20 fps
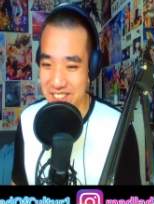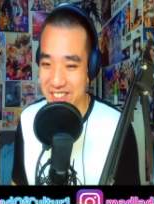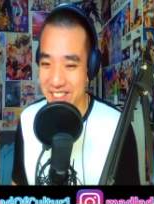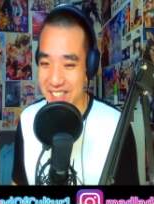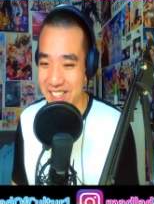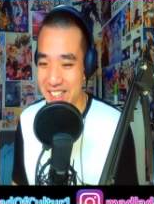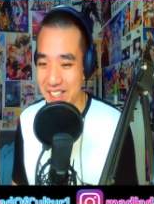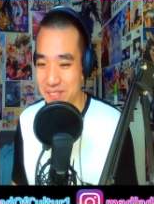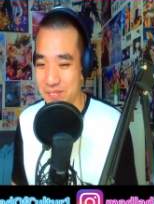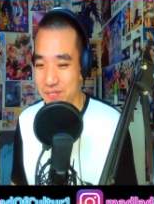She
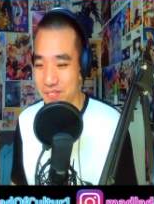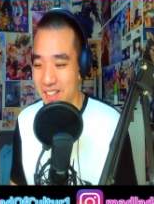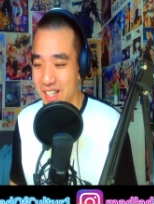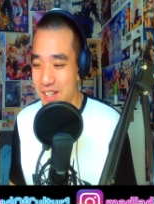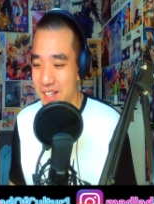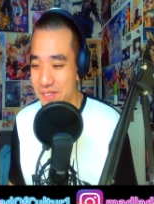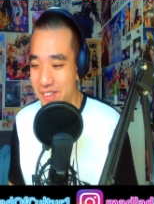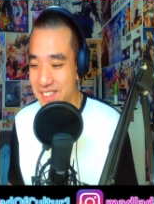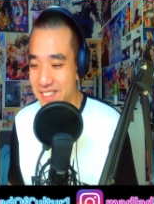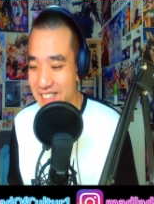can like
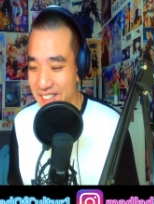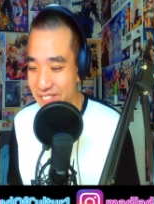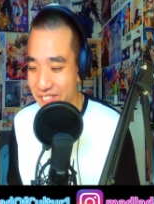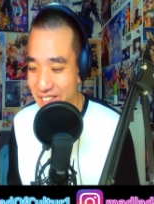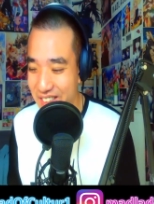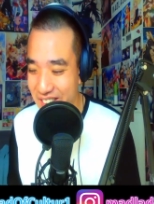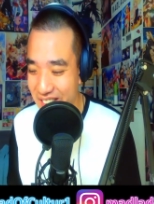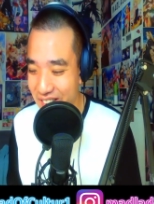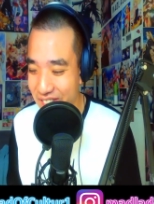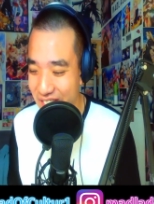predict
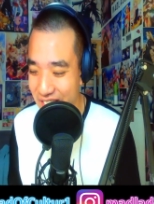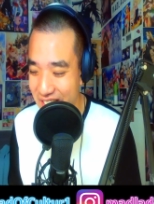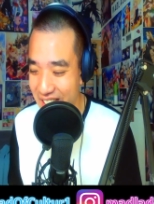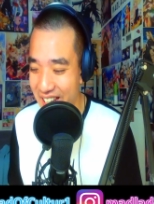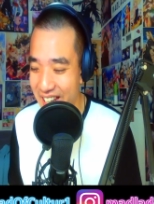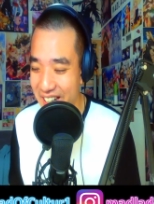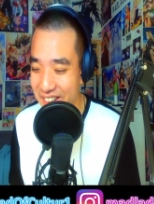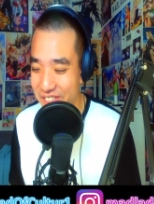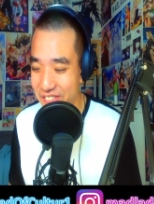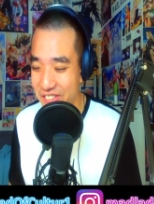what what
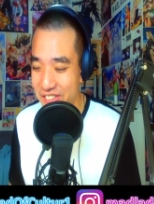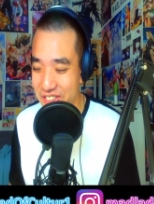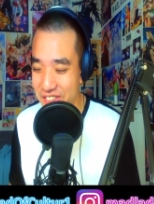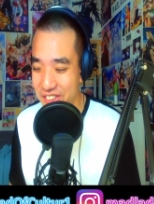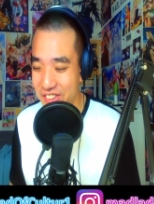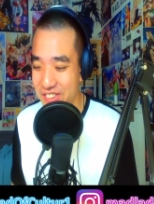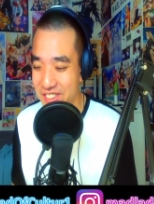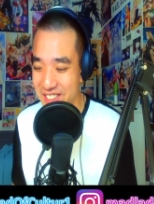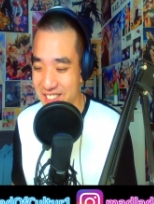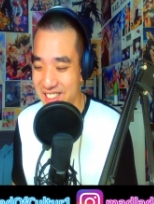hand would
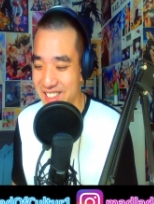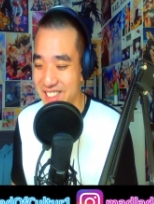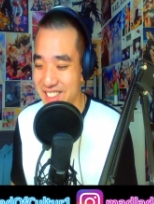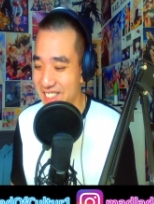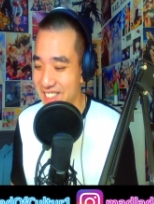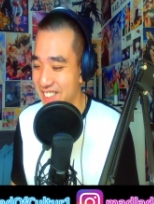use.